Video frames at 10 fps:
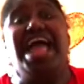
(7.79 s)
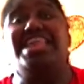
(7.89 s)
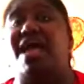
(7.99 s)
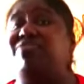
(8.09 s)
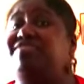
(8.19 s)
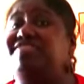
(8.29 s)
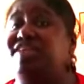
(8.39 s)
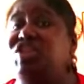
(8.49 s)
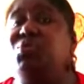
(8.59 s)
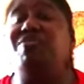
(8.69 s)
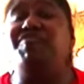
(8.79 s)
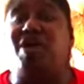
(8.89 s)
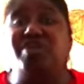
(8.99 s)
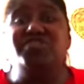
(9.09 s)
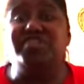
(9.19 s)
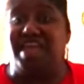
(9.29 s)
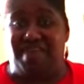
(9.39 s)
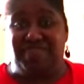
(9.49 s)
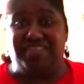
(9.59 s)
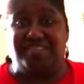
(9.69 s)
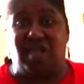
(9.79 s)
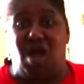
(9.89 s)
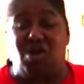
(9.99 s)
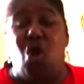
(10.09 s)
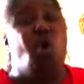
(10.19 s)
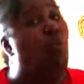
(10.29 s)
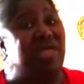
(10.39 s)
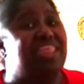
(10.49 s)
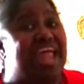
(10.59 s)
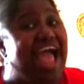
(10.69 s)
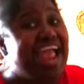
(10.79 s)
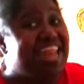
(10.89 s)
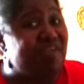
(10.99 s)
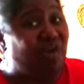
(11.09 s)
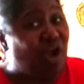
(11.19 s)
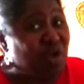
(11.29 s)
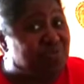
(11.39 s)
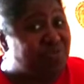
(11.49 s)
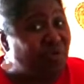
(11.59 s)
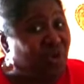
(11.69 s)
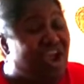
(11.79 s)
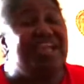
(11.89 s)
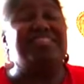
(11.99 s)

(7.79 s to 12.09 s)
Now this is a newer version of this song, one that I had never heard before.